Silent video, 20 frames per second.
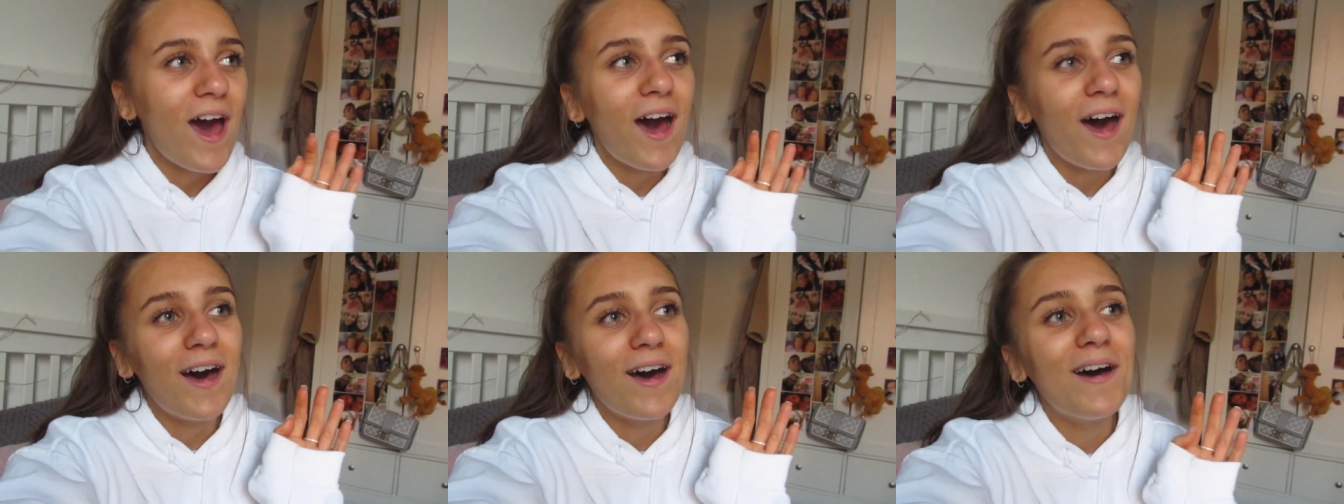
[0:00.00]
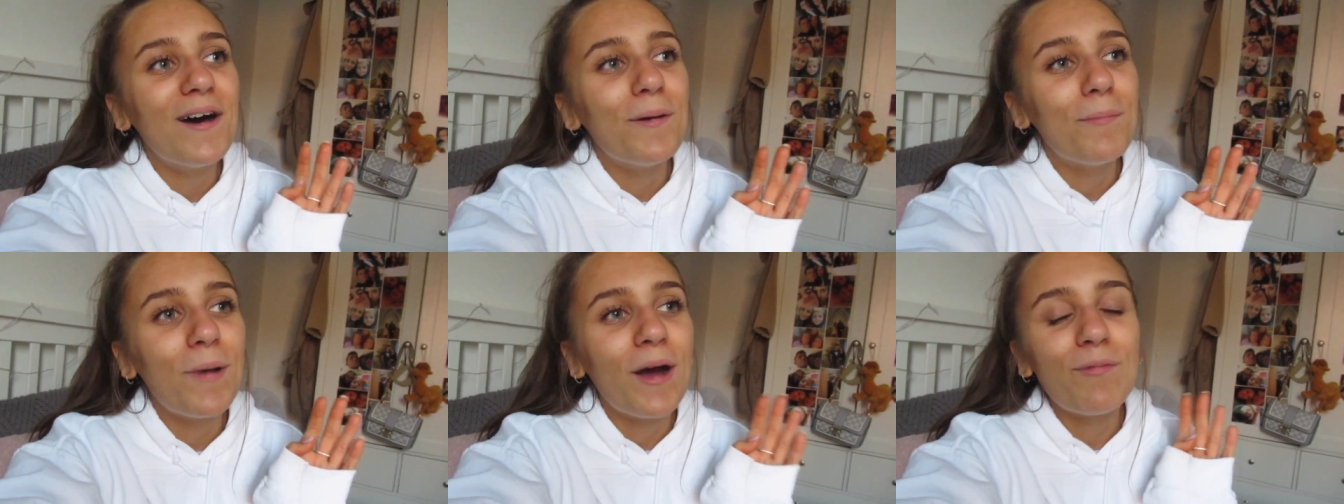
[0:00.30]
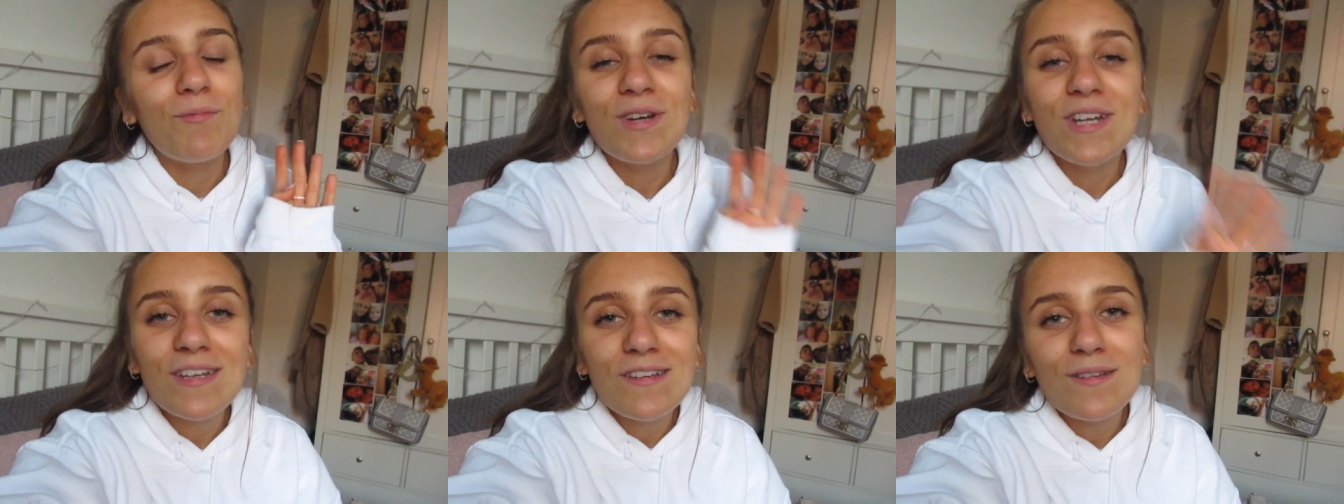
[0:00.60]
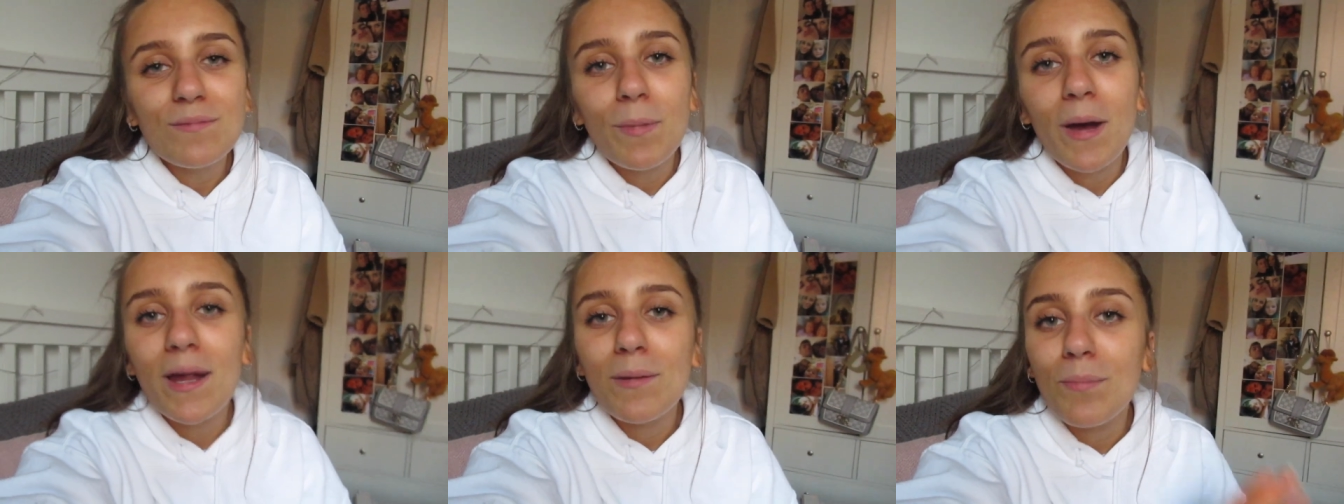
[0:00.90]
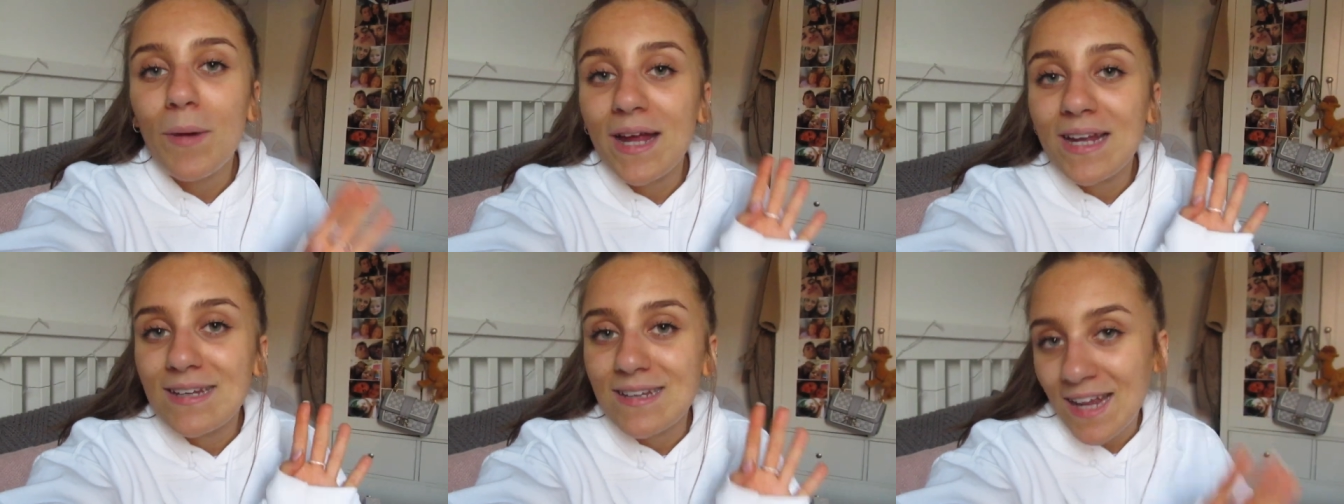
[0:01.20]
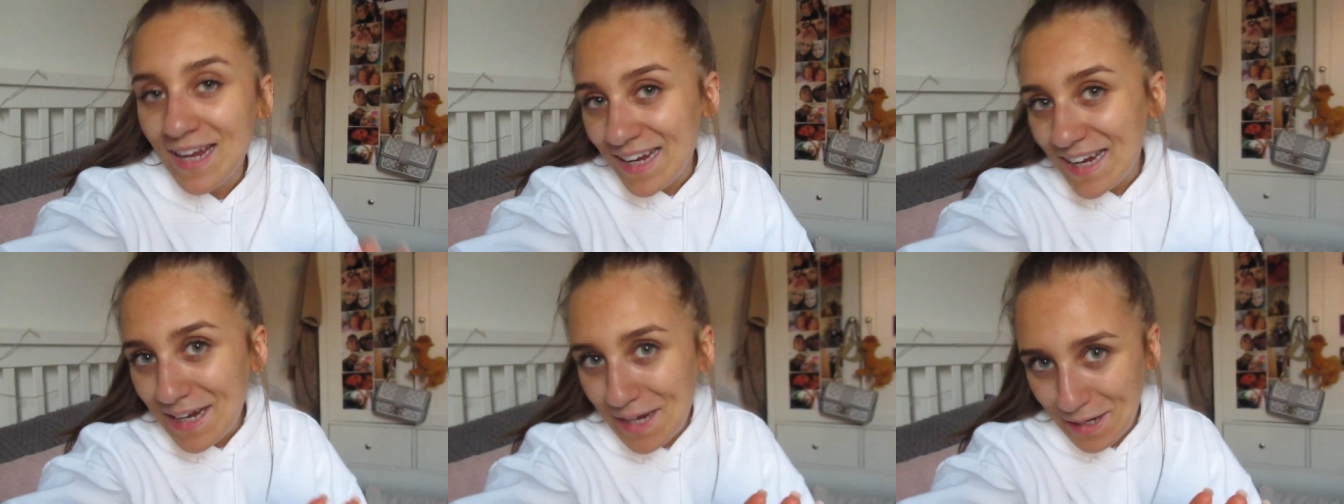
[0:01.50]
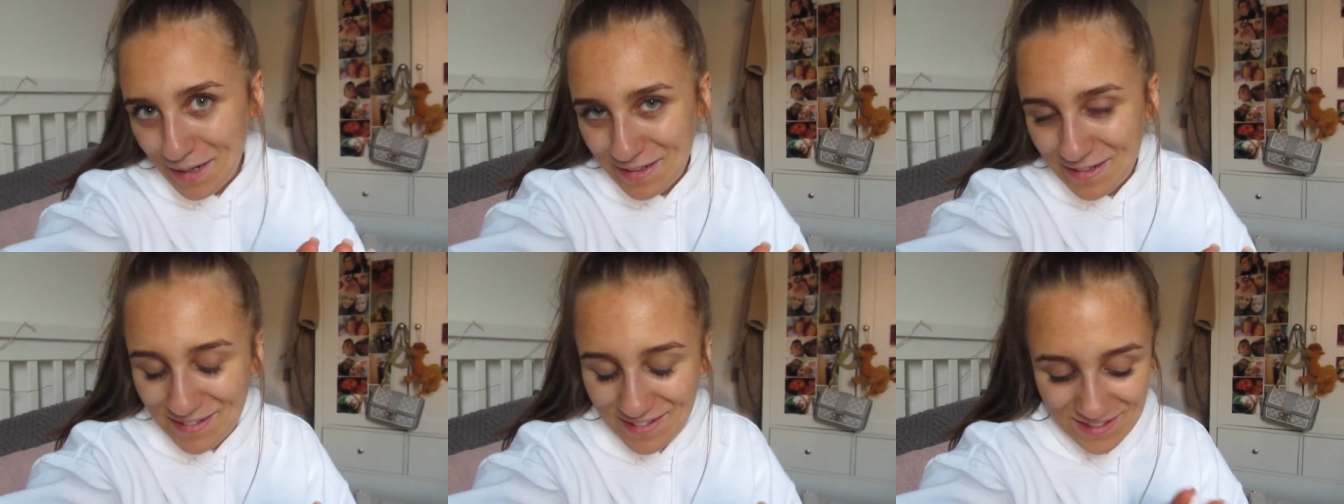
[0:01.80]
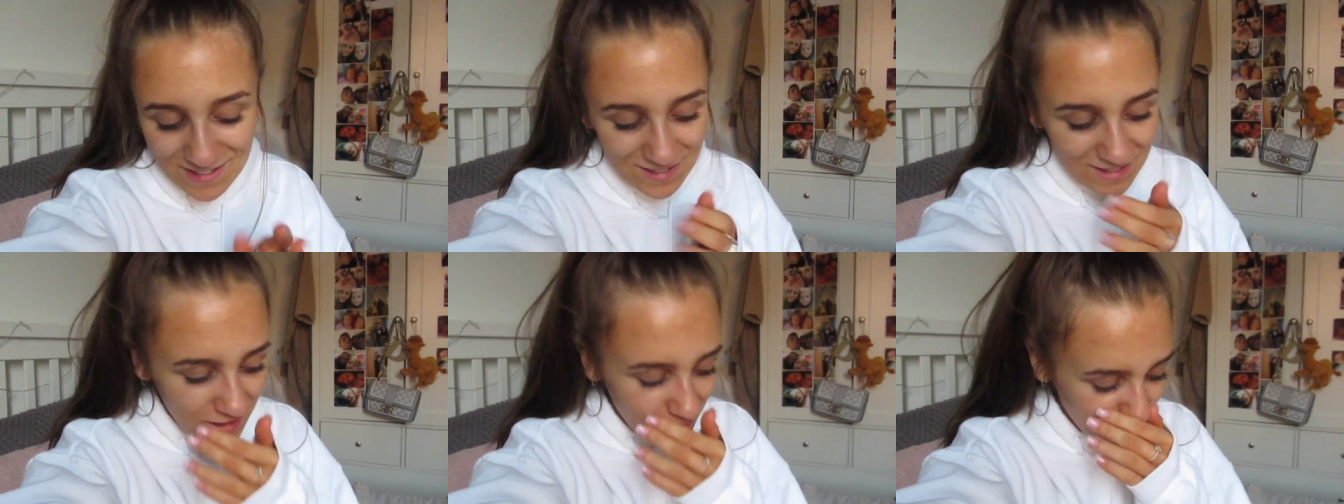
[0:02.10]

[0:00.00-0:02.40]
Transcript: Um, I'm really inspired by Nellie London.